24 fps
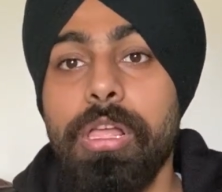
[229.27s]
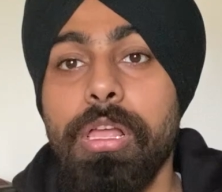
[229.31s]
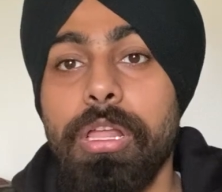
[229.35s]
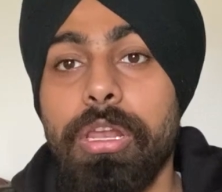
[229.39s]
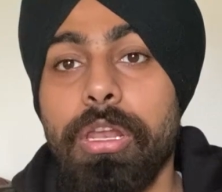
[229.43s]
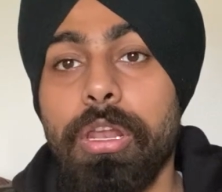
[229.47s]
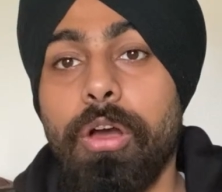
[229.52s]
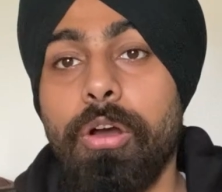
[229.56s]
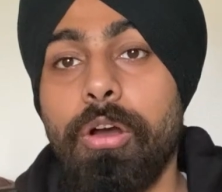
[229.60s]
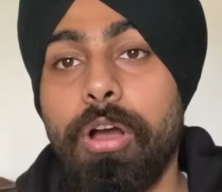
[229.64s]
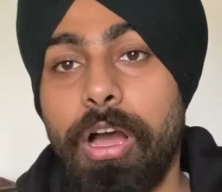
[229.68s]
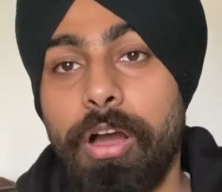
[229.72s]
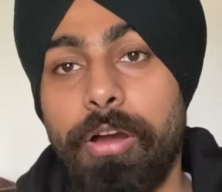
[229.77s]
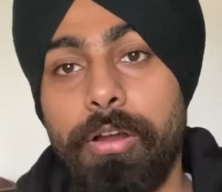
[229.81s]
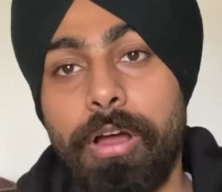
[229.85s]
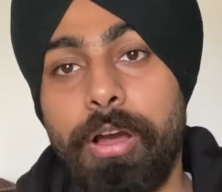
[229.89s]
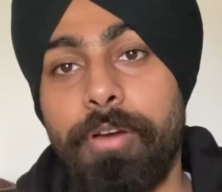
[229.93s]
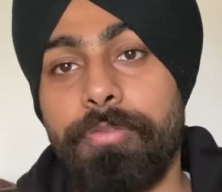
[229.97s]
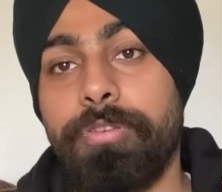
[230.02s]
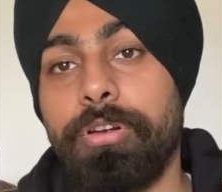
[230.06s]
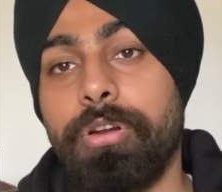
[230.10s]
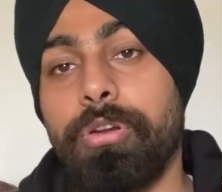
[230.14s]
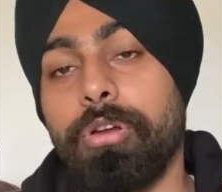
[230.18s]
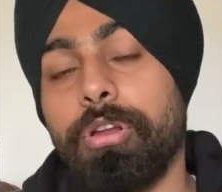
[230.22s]
Now
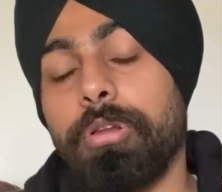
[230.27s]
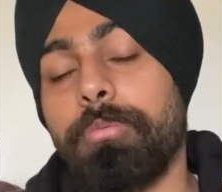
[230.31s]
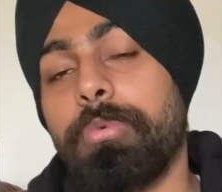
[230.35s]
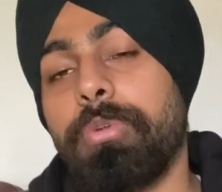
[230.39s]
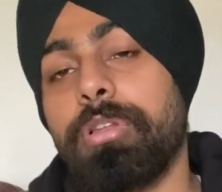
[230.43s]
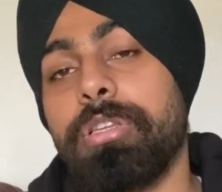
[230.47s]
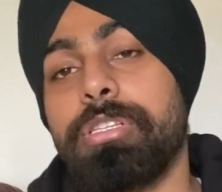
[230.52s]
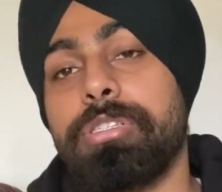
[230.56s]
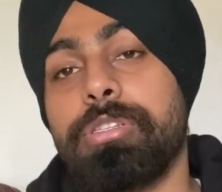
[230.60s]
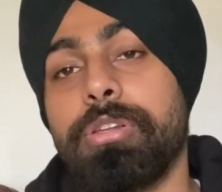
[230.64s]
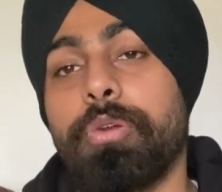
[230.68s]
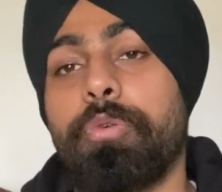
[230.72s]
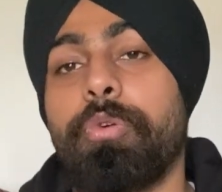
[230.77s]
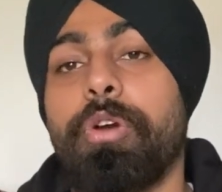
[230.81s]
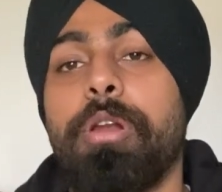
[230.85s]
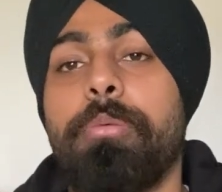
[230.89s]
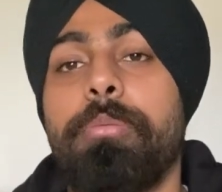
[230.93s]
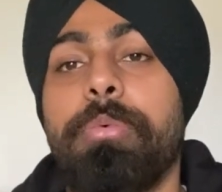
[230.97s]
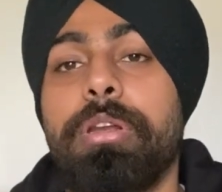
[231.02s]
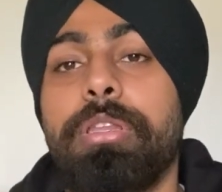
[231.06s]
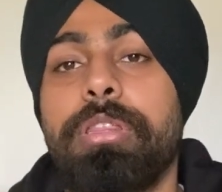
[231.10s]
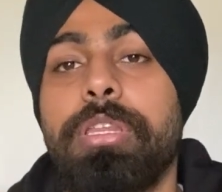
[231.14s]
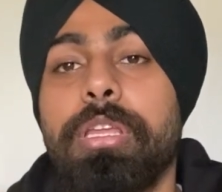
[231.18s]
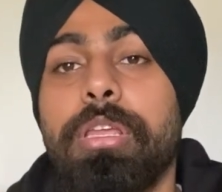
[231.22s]
after talking about this
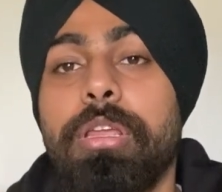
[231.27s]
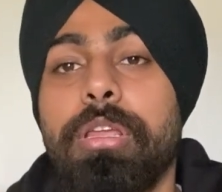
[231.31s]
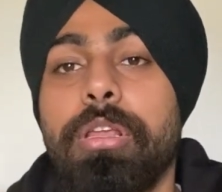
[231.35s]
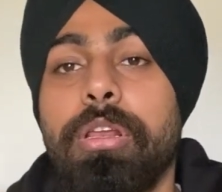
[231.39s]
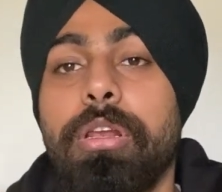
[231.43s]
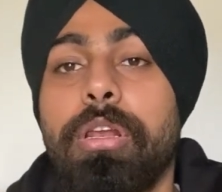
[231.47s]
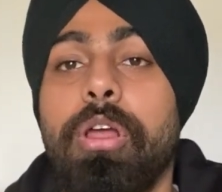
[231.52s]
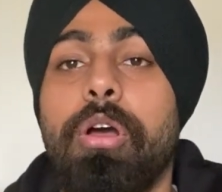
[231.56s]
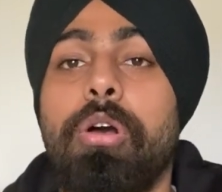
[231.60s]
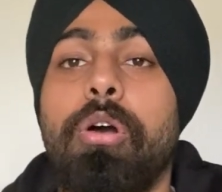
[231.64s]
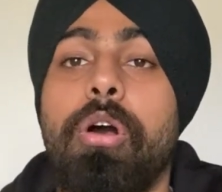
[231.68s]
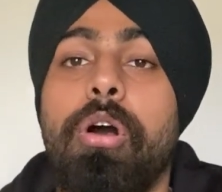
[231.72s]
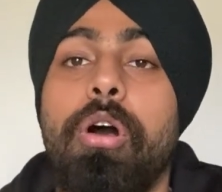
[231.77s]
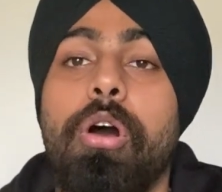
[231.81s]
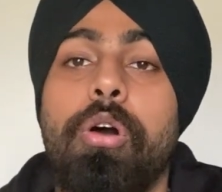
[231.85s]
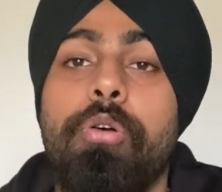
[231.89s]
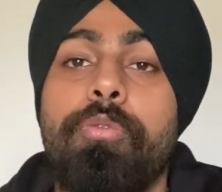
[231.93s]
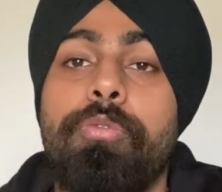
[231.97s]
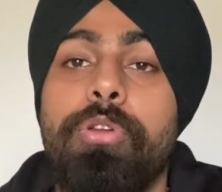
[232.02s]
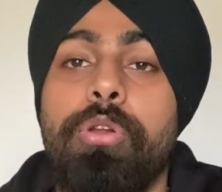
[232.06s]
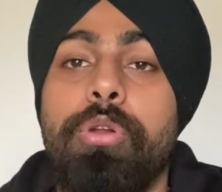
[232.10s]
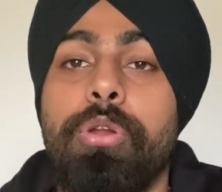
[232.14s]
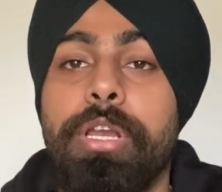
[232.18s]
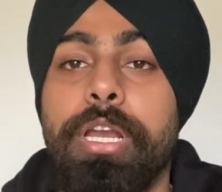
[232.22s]
requirement thing, now how
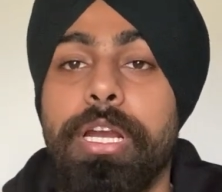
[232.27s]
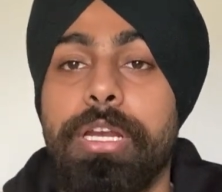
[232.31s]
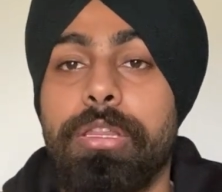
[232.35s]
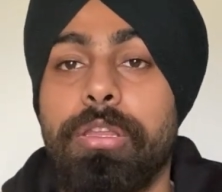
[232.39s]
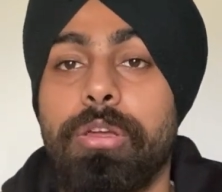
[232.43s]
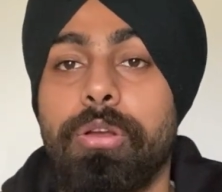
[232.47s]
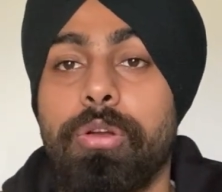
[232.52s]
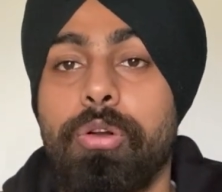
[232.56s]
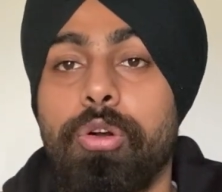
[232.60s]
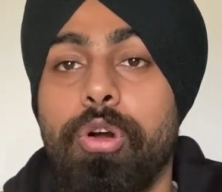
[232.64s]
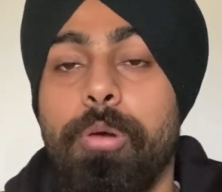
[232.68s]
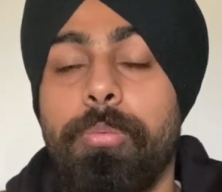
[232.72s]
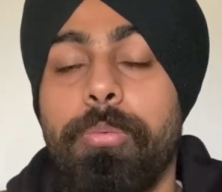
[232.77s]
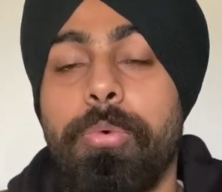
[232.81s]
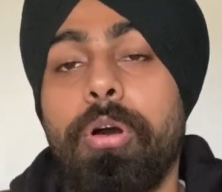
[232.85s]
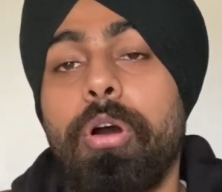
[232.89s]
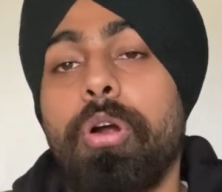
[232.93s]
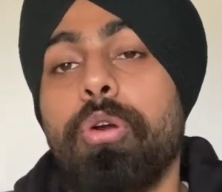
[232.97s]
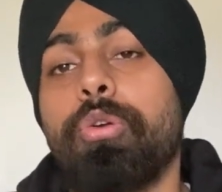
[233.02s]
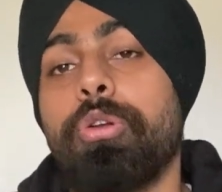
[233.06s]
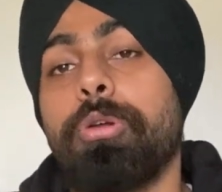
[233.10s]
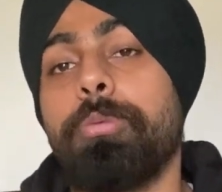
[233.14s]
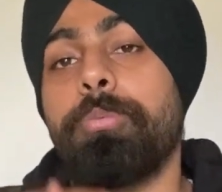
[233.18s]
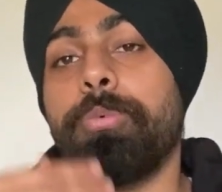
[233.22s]
will you get the co-op, how
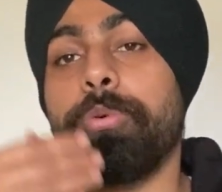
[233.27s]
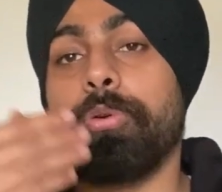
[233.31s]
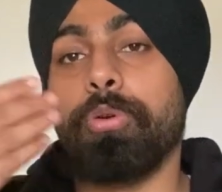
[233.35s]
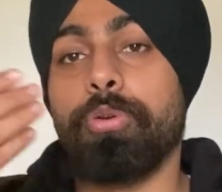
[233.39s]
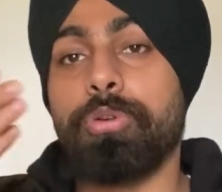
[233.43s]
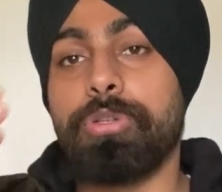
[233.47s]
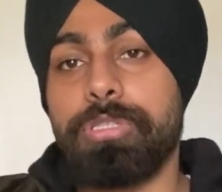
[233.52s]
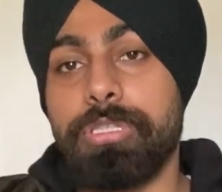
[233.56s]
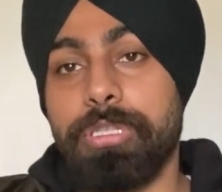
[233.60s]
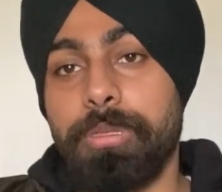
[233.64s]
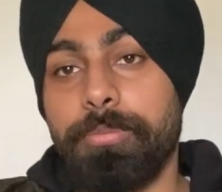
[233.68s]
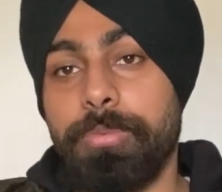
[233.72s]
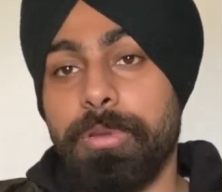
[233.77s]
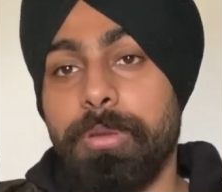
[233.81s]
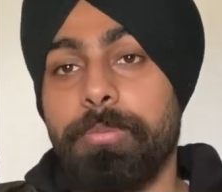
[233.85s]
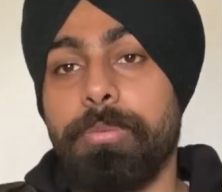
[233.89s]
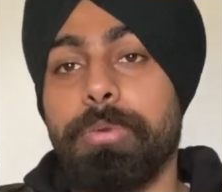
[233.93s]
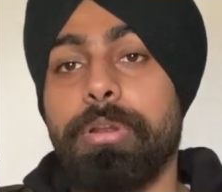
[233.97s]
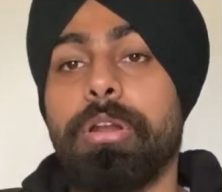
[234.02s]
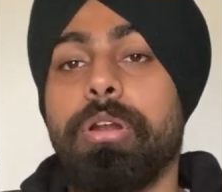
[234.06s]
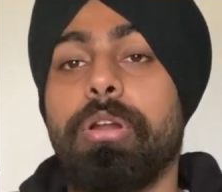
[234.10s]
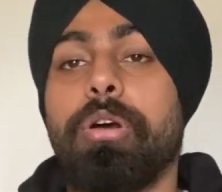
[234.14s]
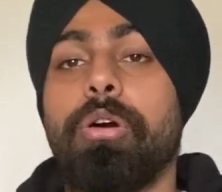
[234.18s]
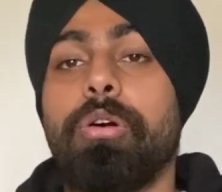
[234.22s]
to approach the
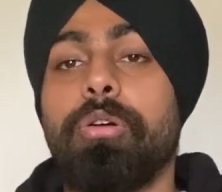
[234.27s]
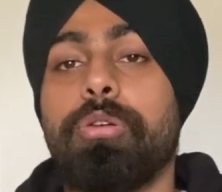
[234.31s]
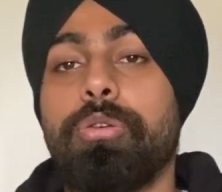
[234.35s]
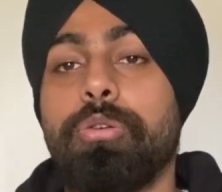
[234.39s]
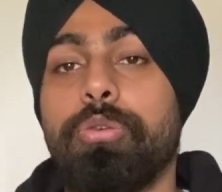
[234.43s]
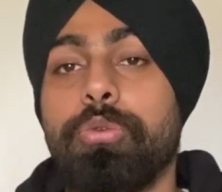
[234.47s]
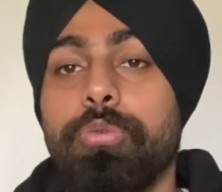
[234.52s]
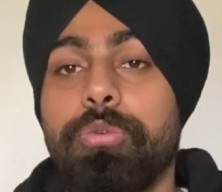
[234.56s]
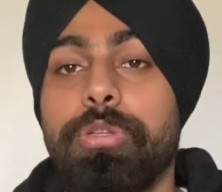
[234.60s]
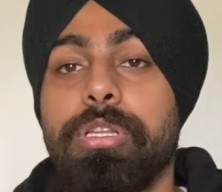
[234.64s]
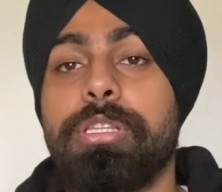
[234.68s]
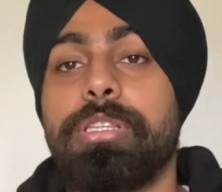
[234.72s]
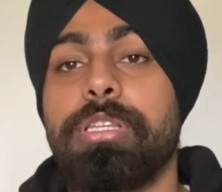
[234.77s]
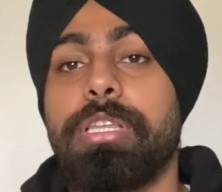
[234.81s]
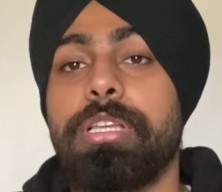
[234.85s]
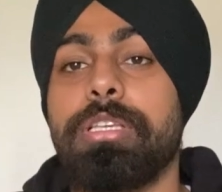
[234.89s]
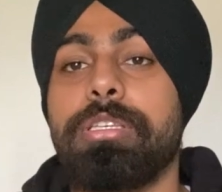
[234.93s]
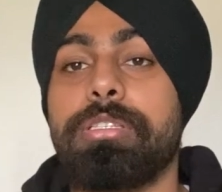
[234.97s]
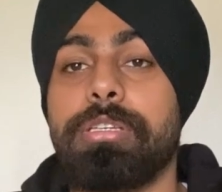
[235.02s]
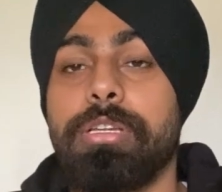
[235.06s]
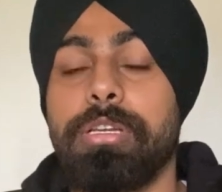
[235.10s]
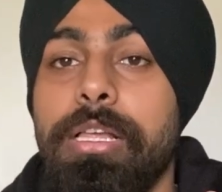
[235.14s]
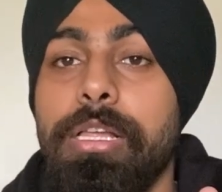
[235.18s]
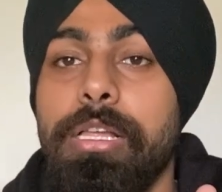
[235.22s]
people, and how to do the
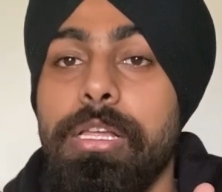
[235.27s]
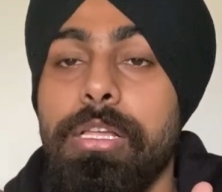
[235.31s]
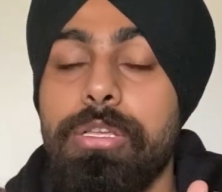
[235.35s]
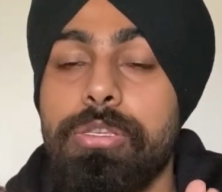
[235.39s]
things done.